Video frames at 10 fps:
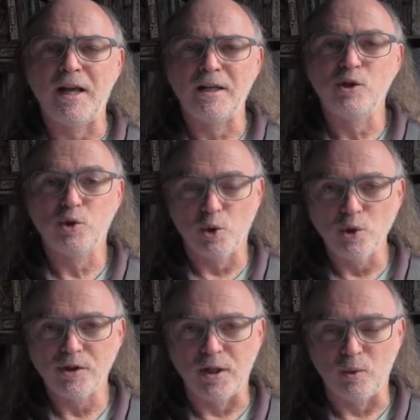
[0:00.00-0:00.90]
an
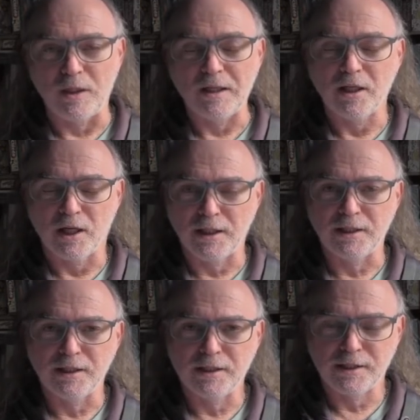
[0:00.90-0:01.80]
exhausting week, I
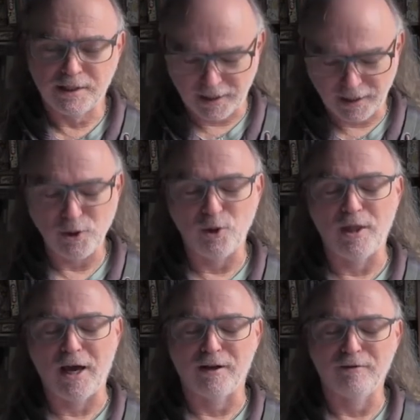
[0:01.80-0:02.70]
can tell you
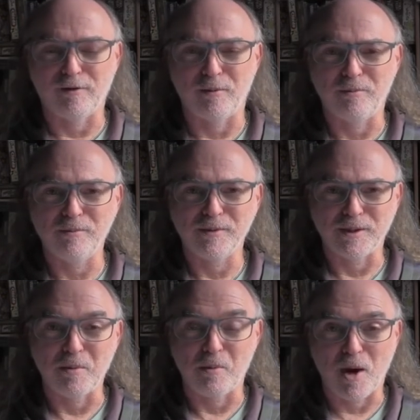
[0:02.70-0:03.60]
that from
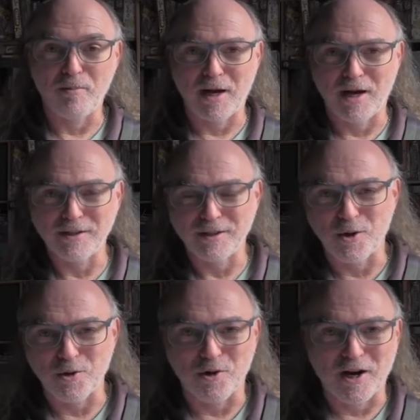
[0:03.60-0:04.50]
some of my past
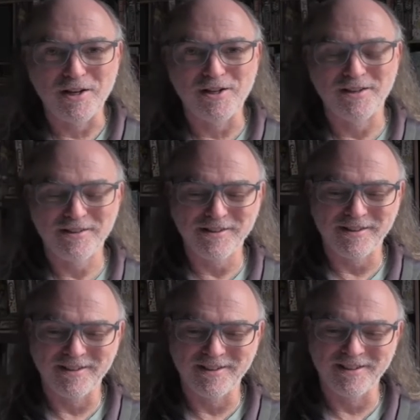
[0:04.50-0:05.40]

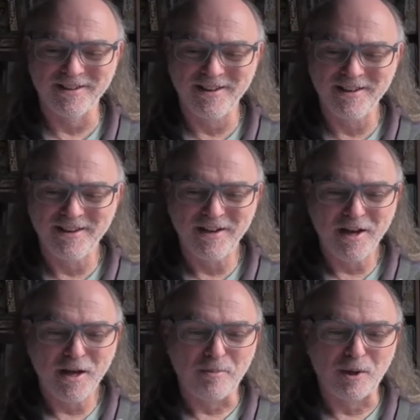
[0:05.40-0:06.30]
congregations,
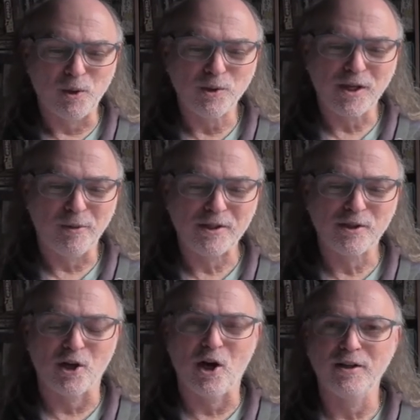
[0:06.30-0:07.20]
but also
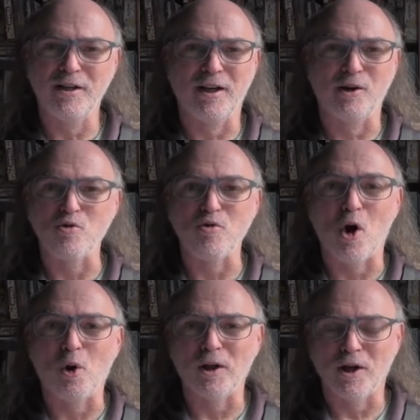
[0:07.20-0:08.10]
exciting and a
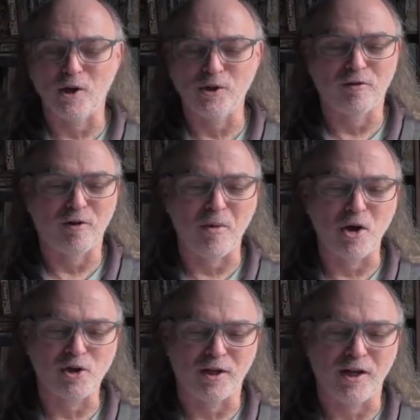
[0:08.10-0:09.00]
roller coaster of
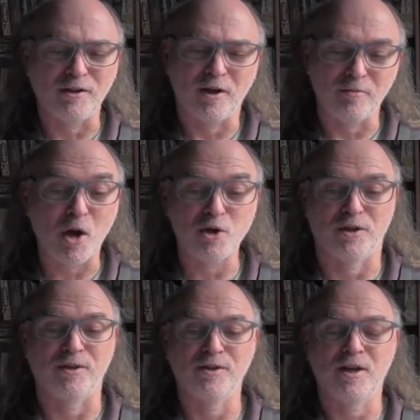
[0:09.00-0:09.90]

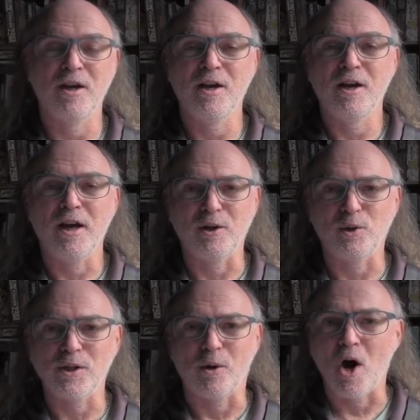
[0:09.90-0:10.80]
emotions and
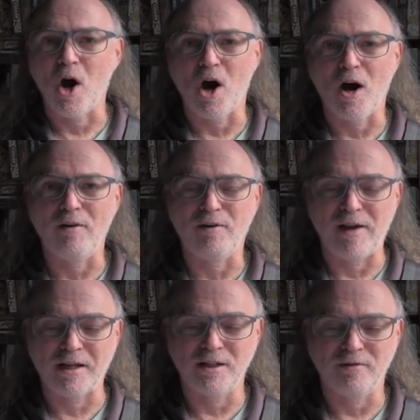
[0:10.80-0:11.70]
also a hive of
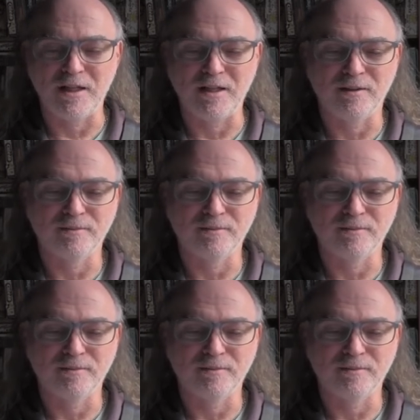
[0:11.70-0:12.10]
activity.